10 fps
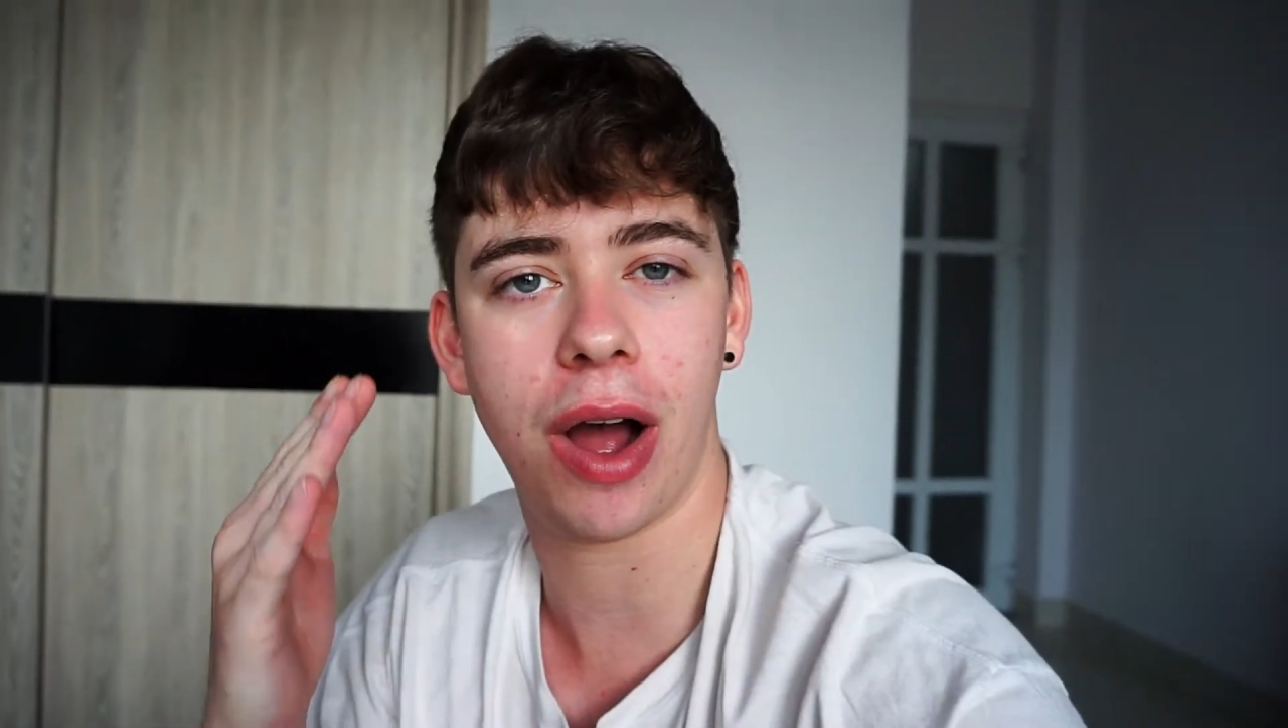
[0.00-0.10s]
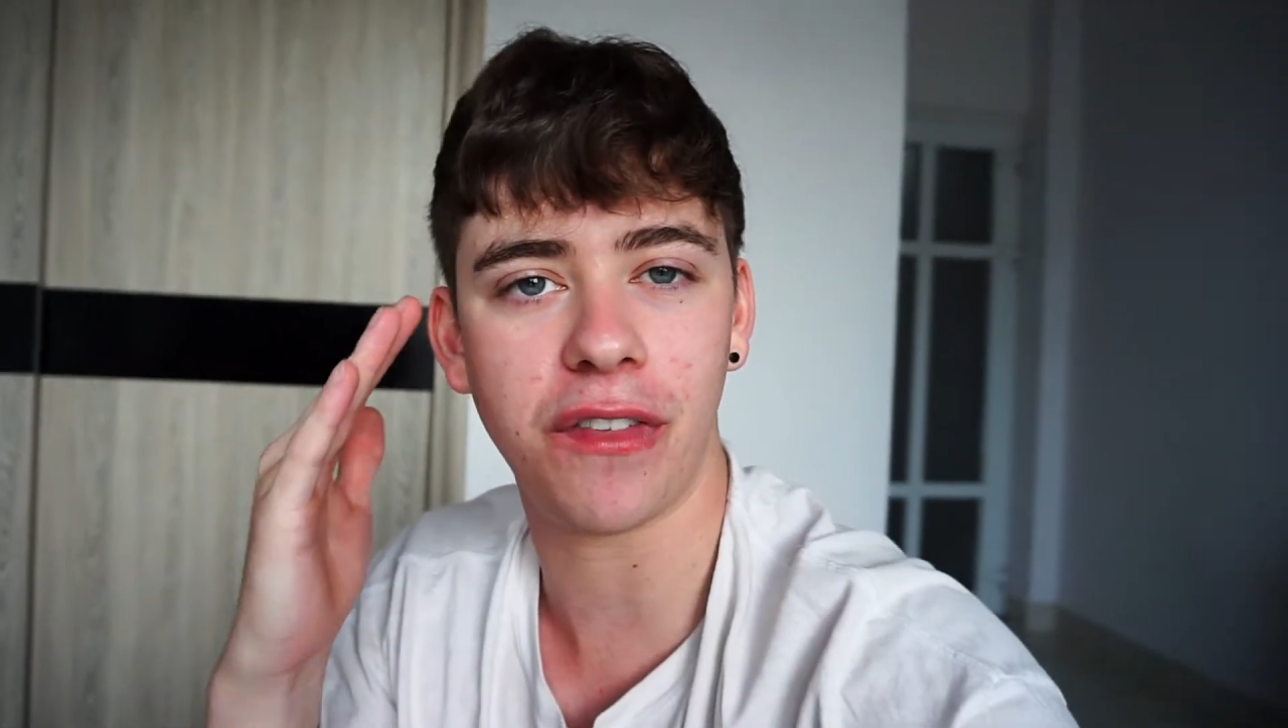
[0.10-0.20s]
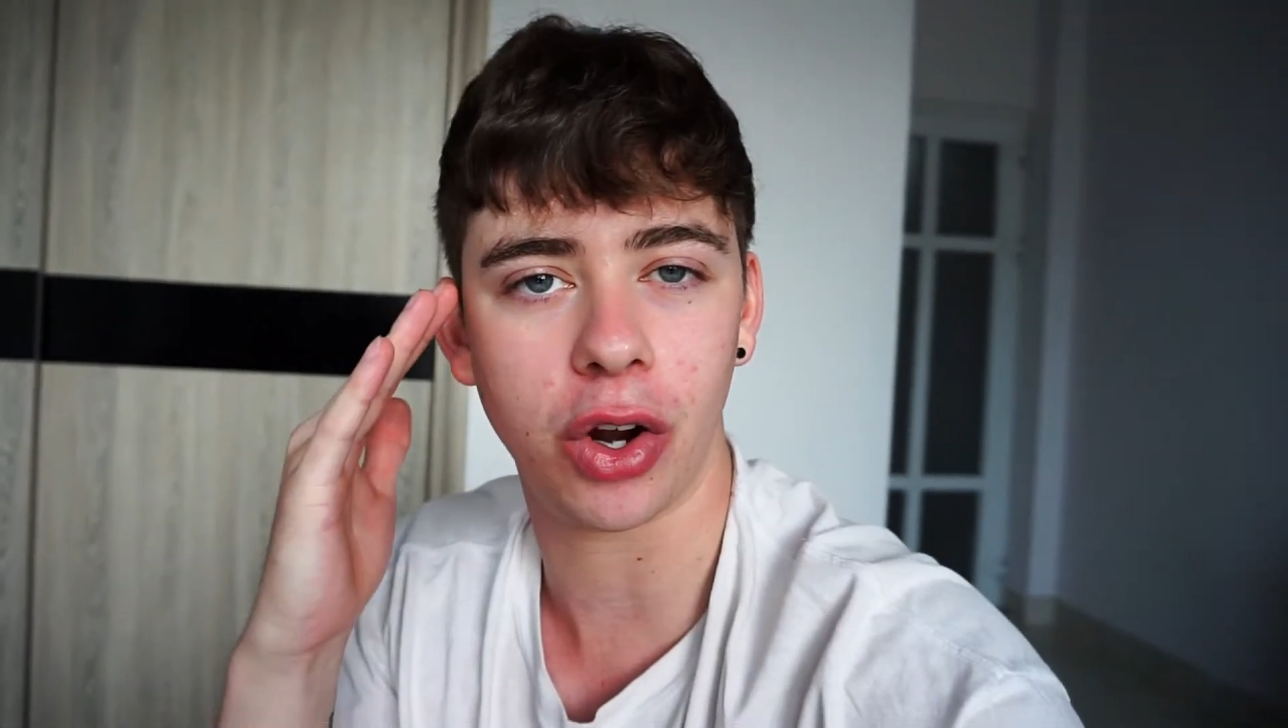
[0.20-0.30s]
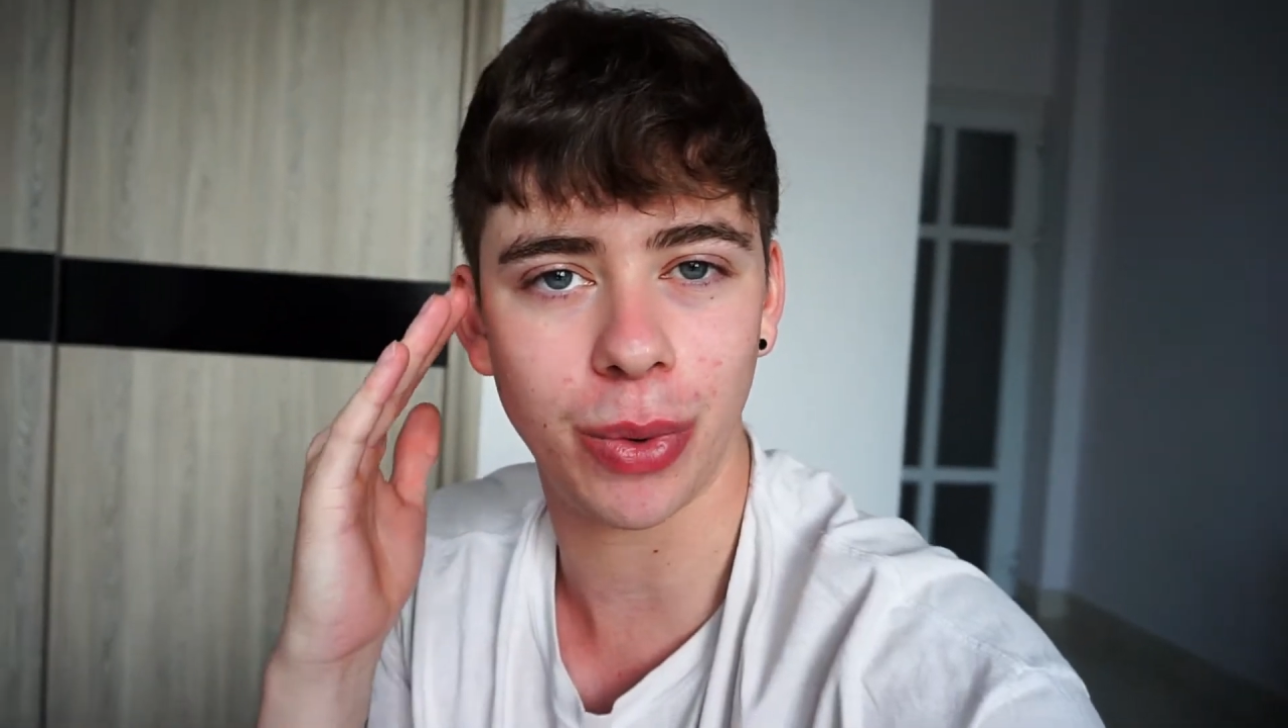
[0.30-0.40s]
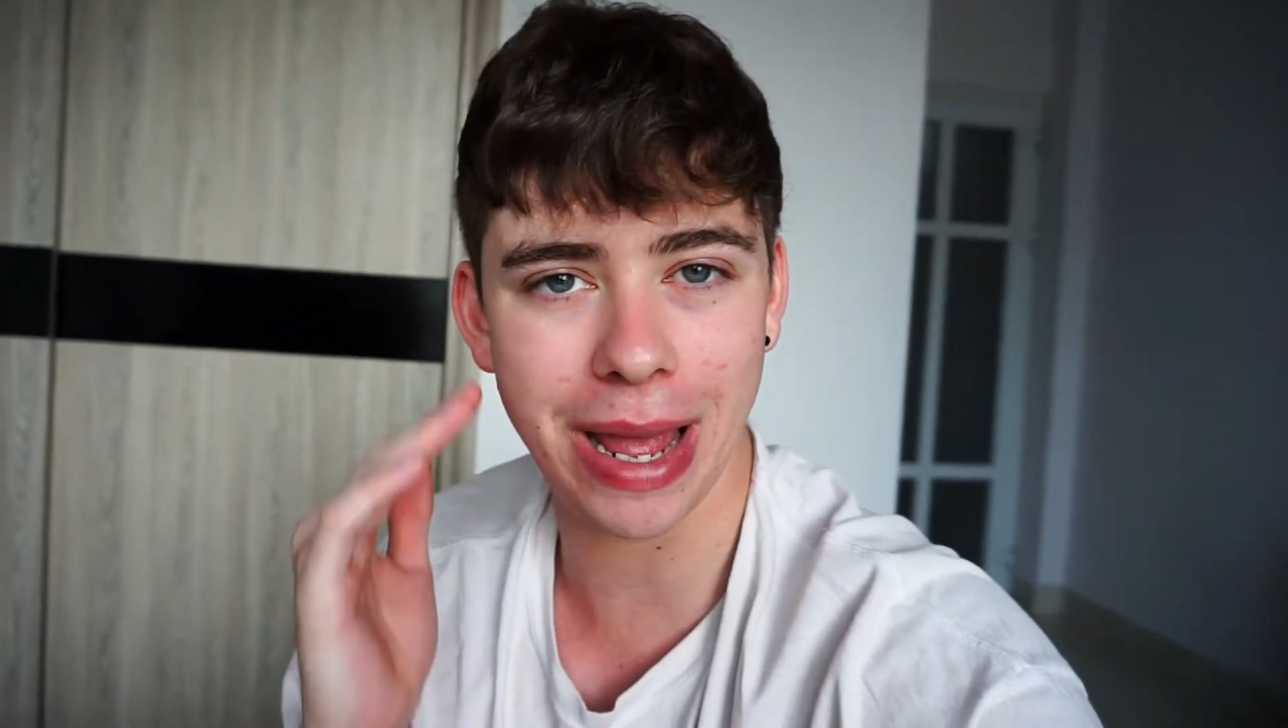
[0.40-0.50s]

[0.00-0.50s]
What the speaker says: I've got to